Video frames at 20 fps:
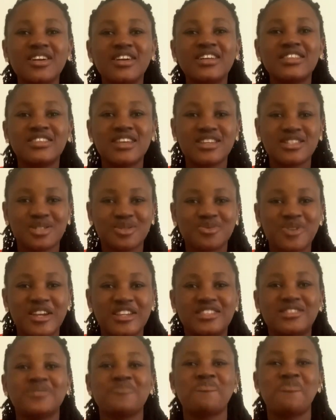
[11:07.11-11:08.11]
That's
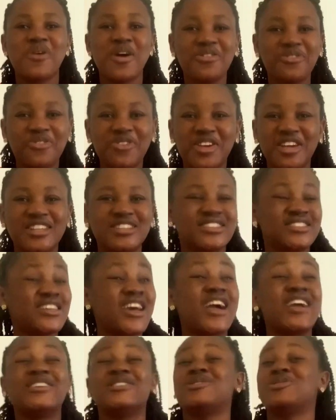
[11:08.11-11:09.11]
right. Perfect.
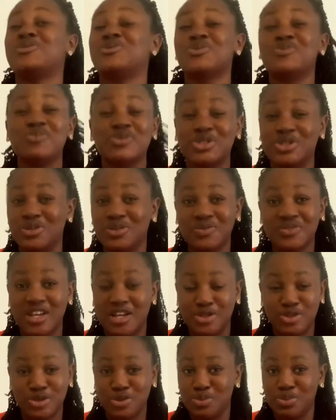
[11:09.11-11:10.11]
I so much love
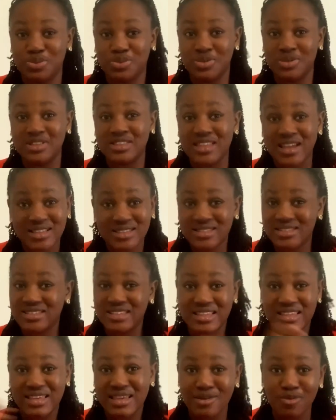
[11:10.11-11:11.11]
that job. That
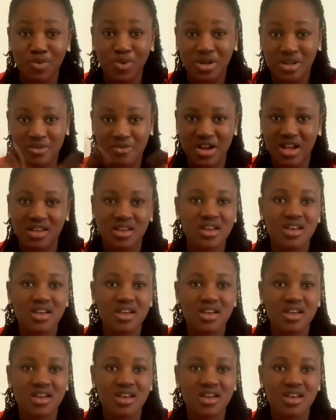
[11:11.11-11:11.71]
care, whatever.